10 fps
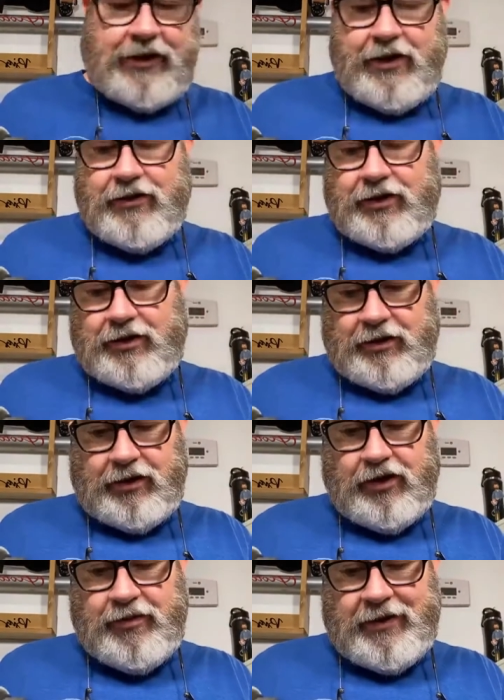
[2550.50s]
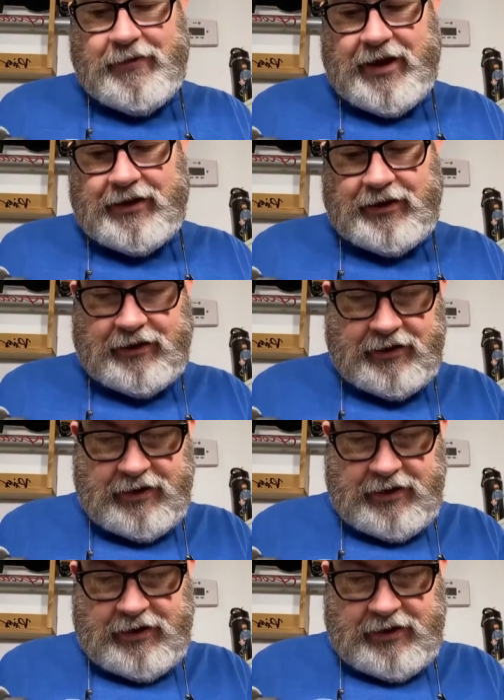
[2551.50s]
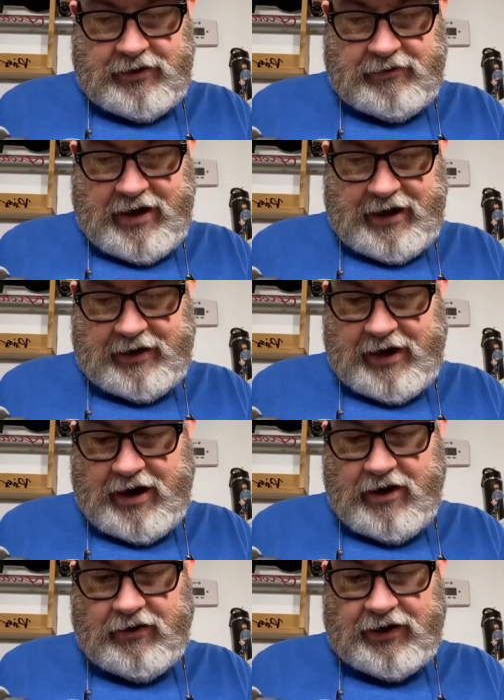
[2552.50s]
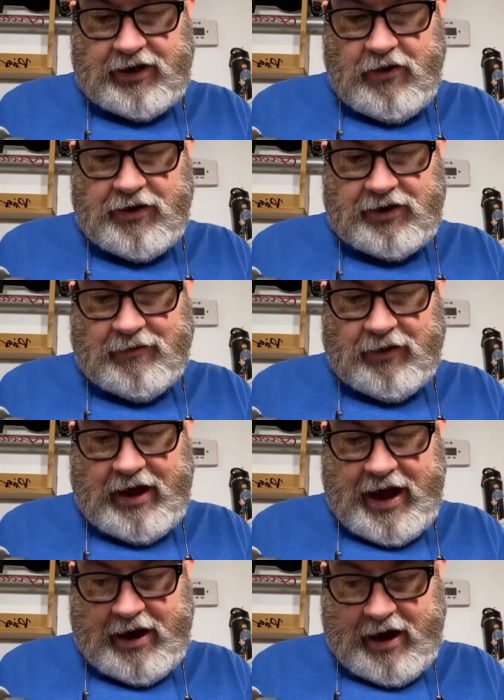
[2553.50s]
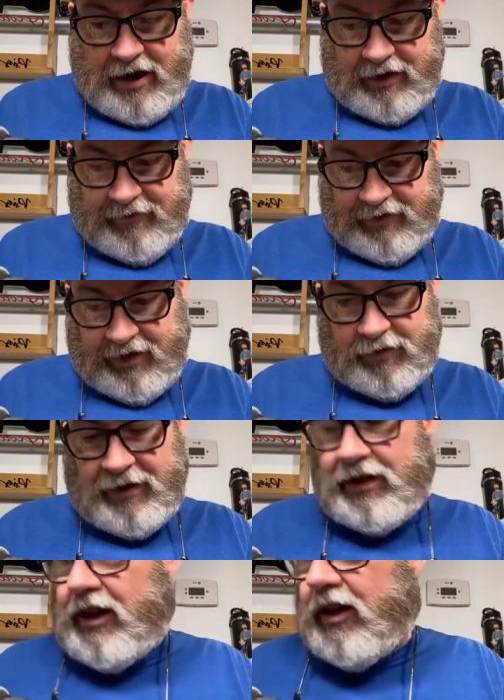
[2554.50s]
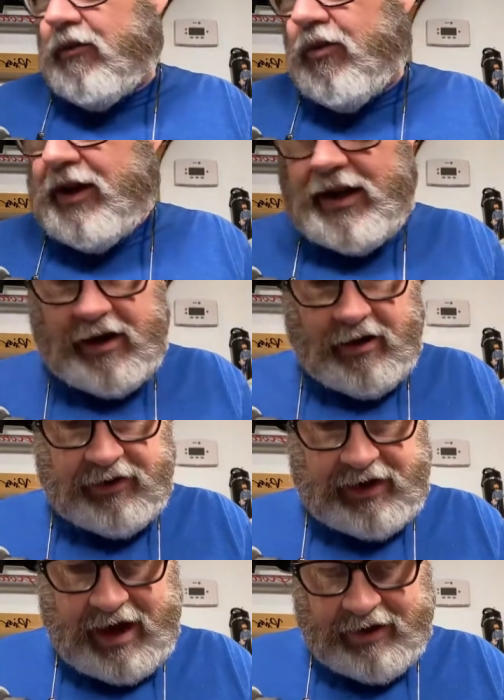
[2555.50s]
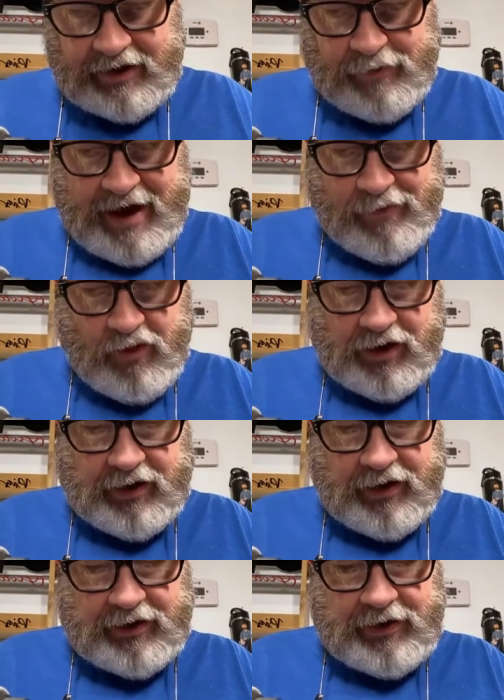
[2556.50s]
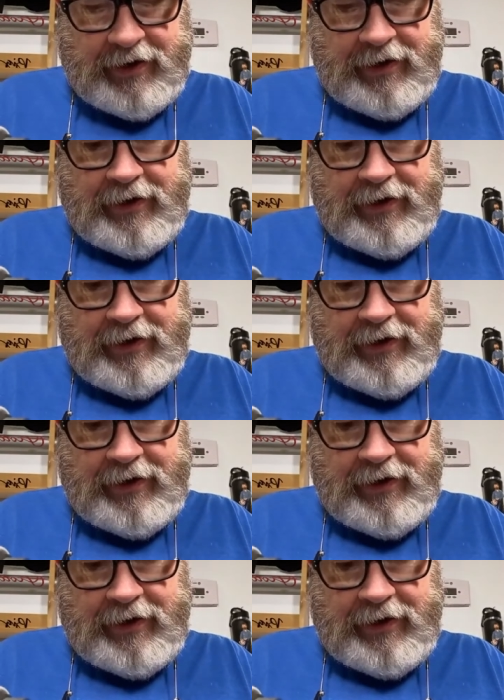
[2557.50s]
And it goes Little Big Mess right there. Let's go with some light olive on this particular one here. See how this bad boy looks.